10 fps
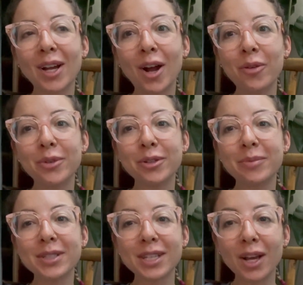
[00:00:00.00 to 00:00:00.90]
Our
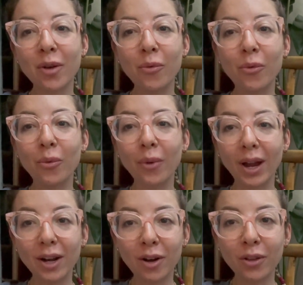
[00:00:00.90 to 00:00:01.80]
room is like
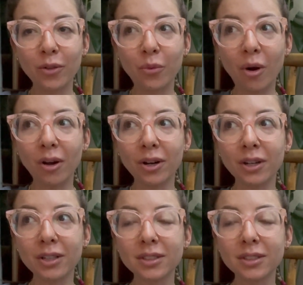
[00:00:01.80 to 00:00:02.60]
right on the water,